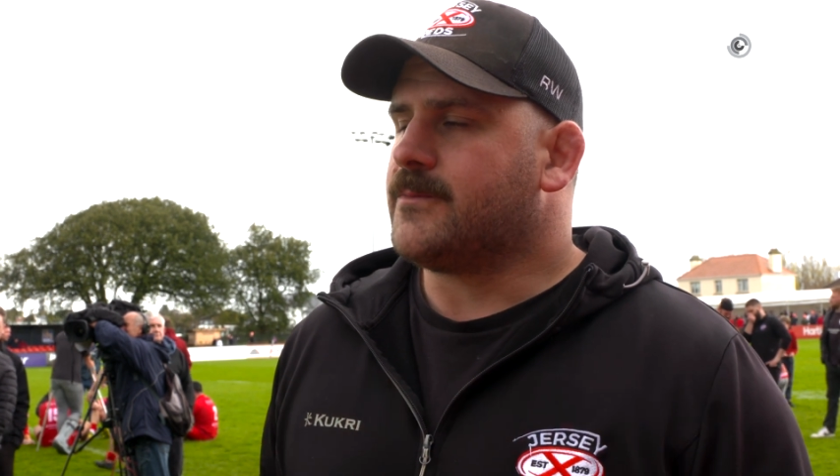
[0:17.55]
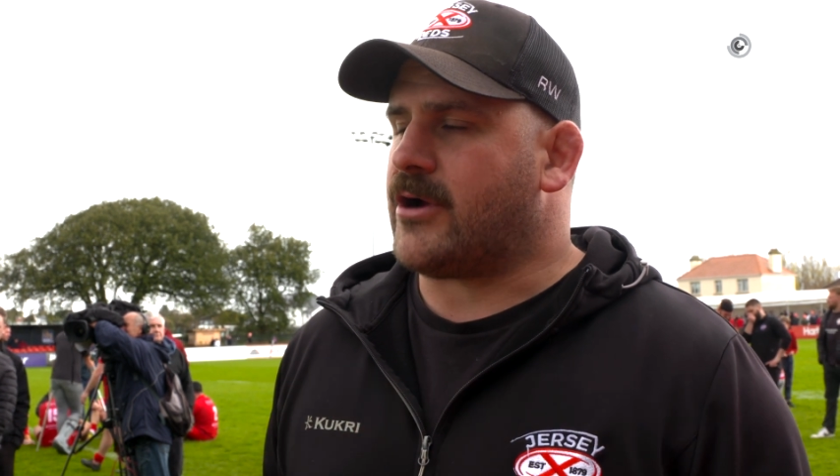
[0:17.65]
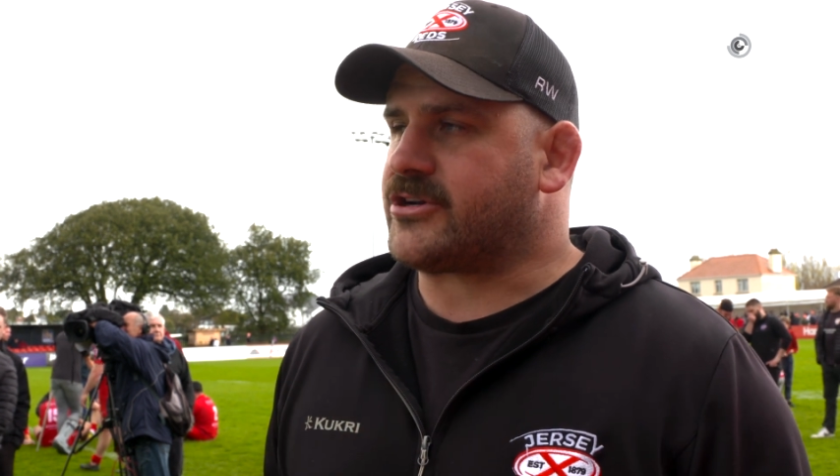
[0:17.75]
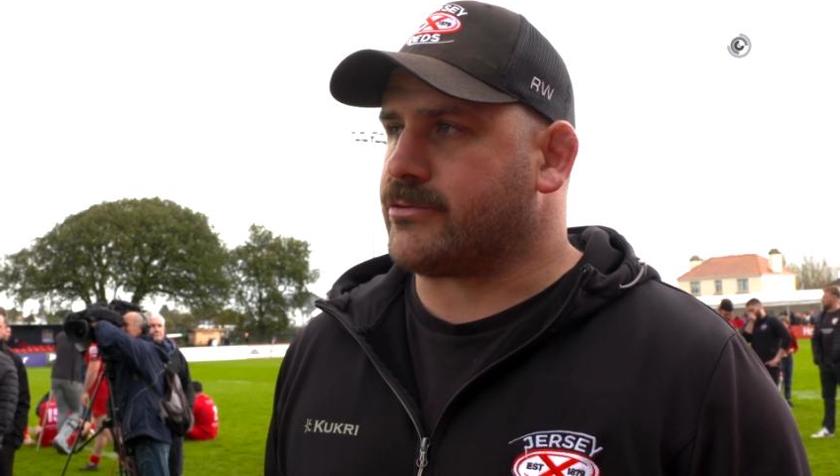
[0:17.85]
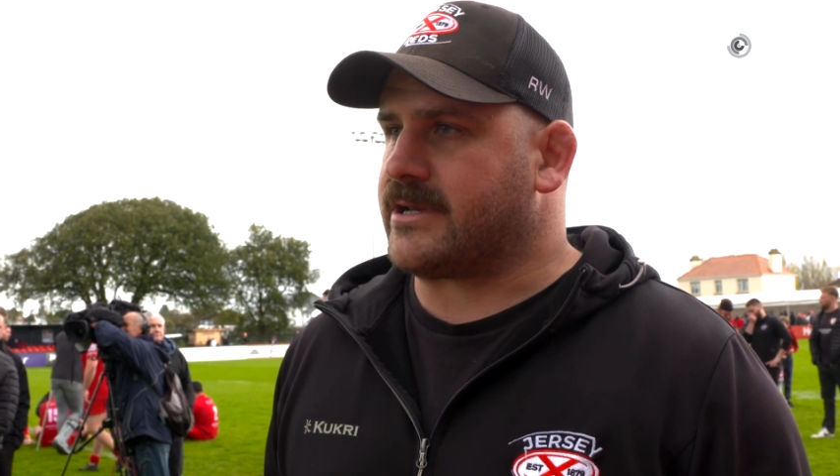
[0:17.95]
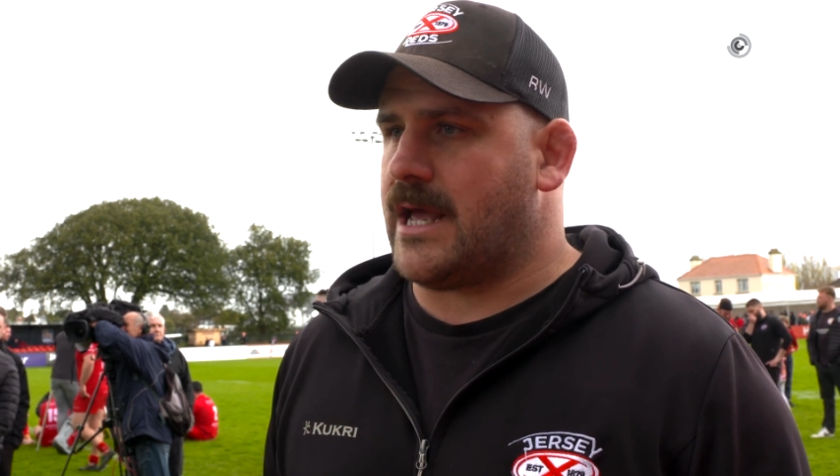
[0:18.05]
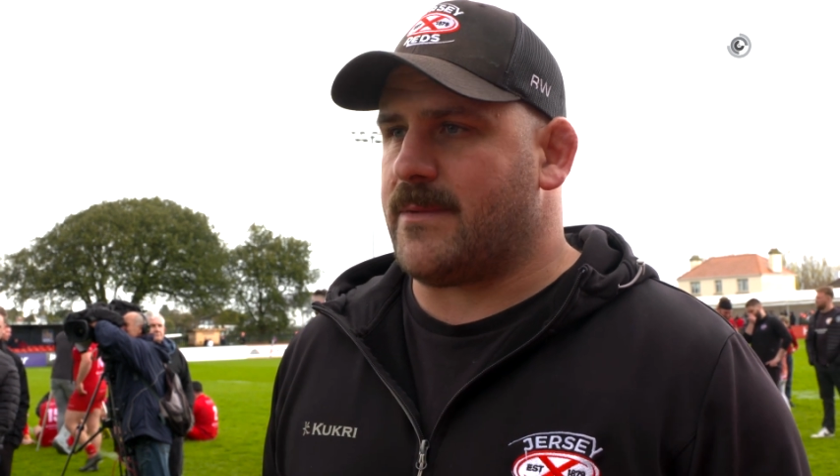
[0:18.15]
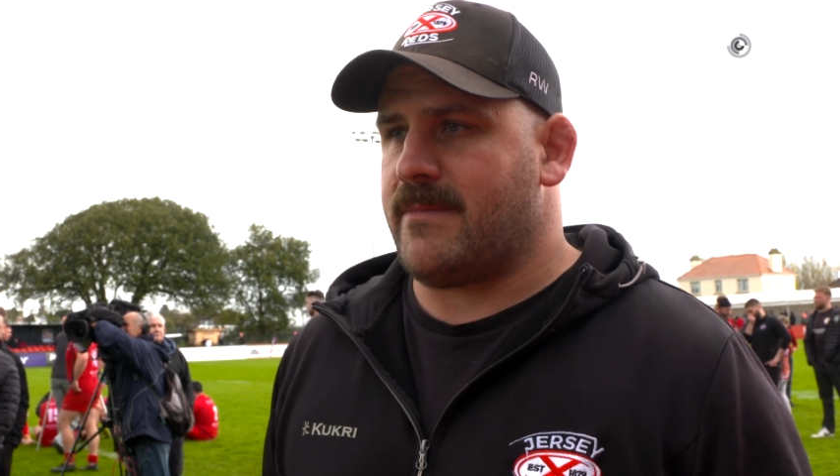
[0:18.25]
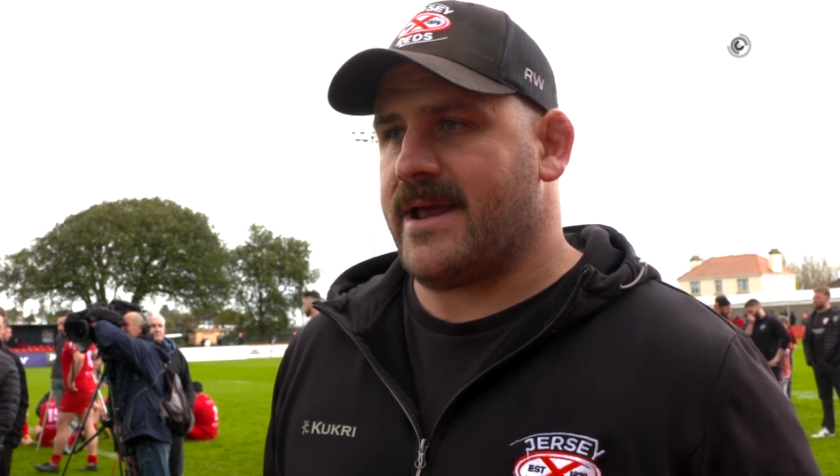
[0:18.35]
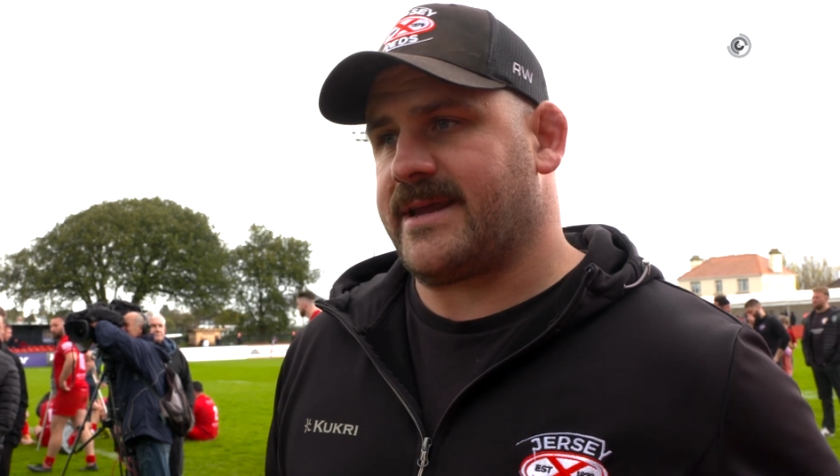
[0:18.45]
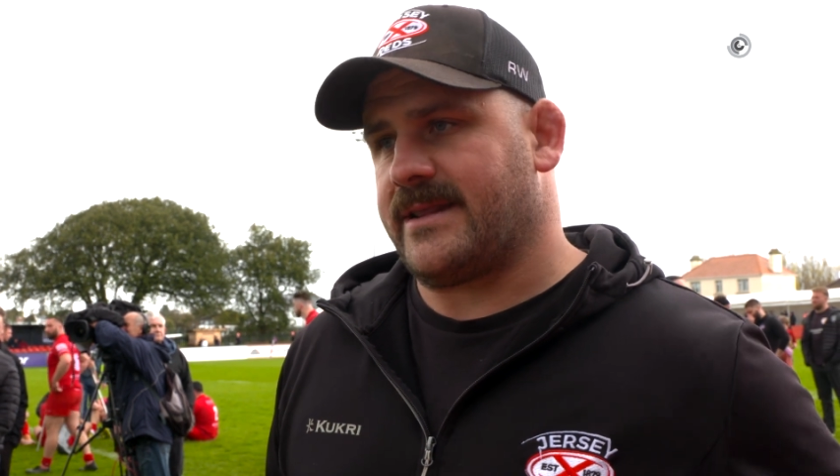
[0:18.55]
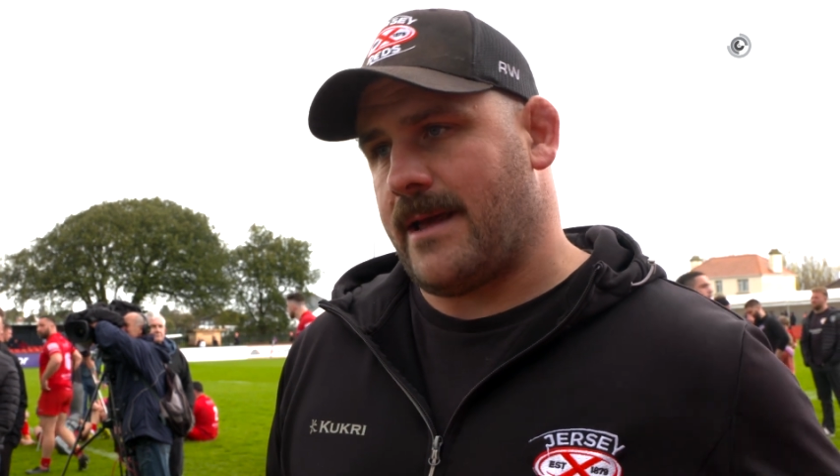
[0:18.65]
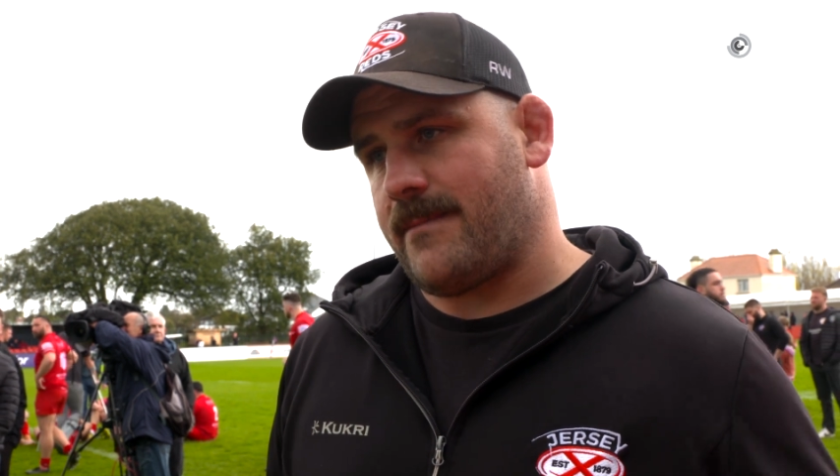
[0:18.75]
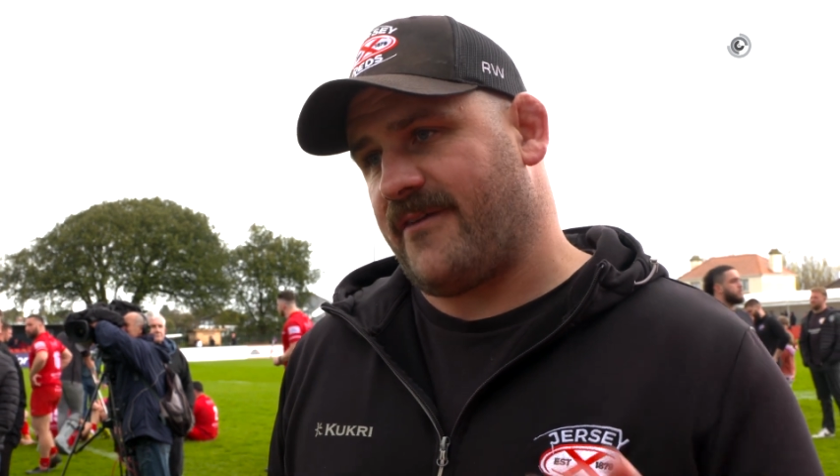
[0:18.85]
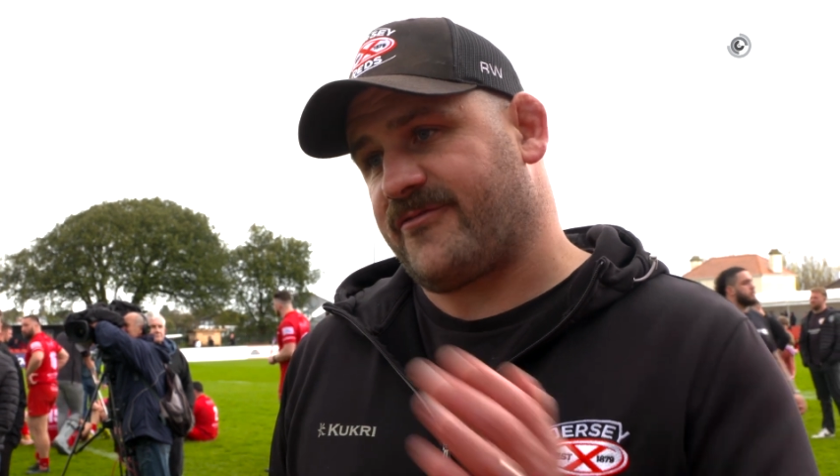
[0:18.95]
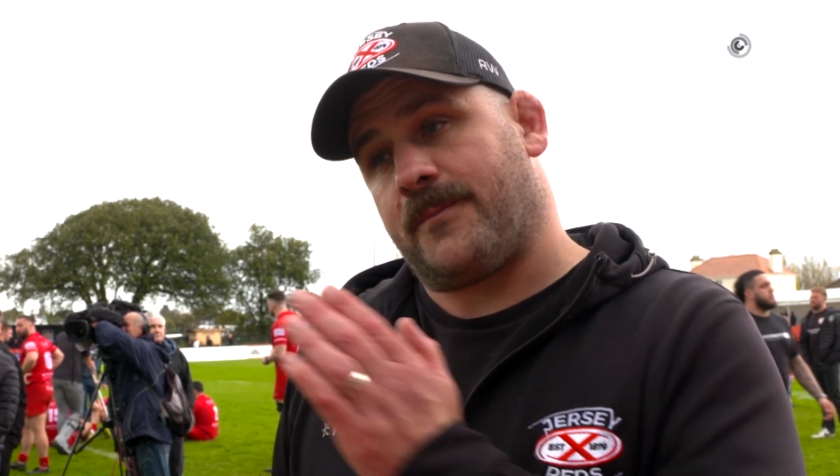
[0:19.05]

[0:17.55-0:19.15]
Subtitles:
pressuring them and making them have